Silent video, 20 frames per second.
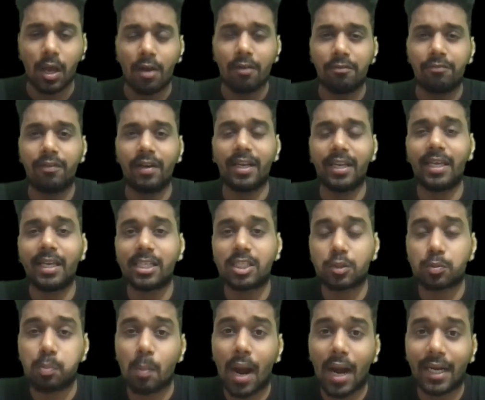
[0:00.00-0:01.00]
very
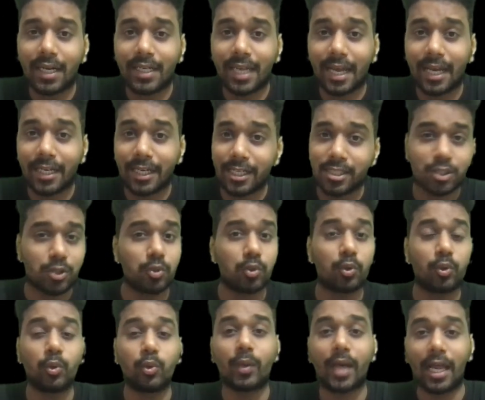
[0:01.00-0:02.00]
smart techniques to
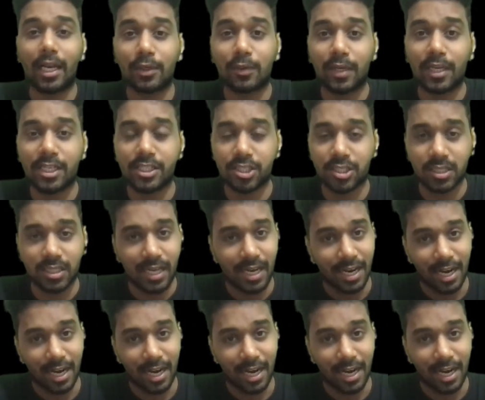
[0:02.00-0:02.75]
do calculation.